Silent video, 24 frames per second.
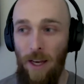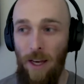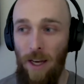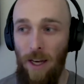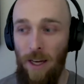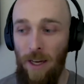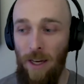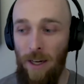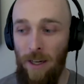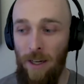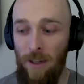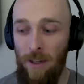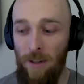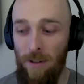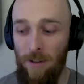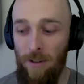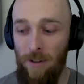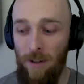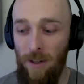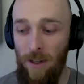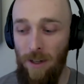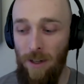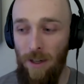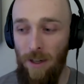
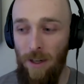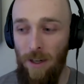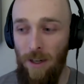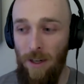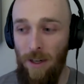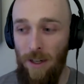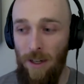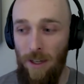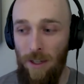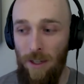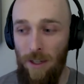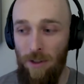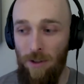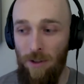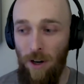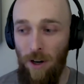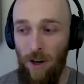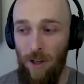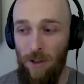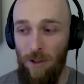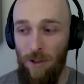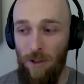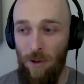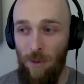And it's
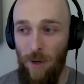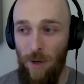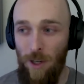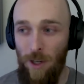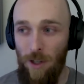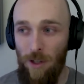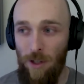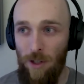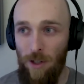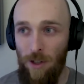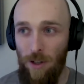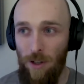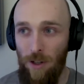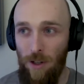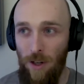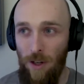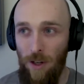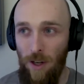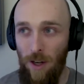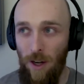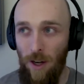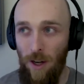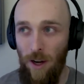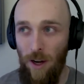not so much
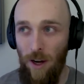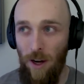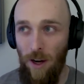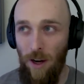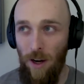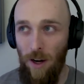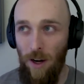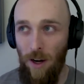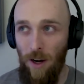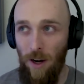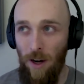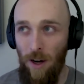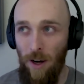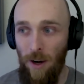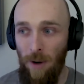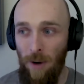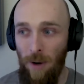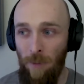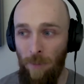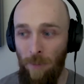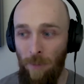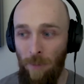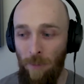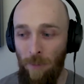
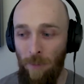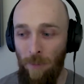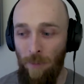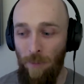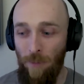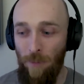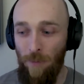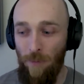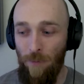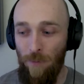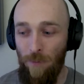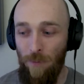um,